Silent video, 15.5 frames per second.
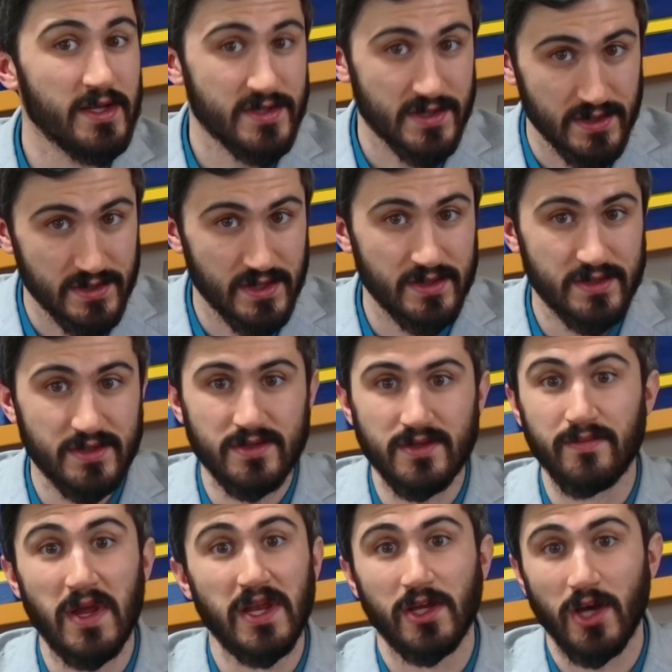instances,
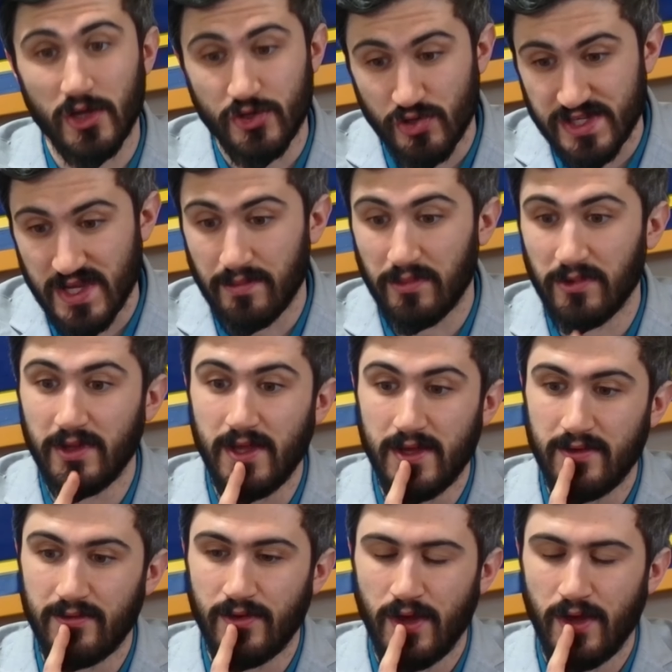in many countries, I believe.